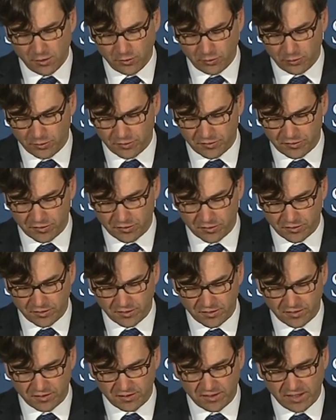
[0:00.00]
to a
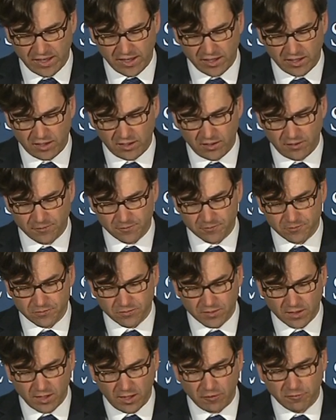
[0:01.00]
certain scale
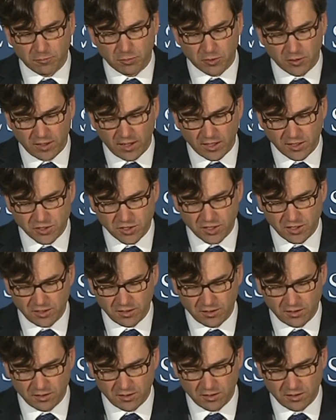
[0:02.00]
of production.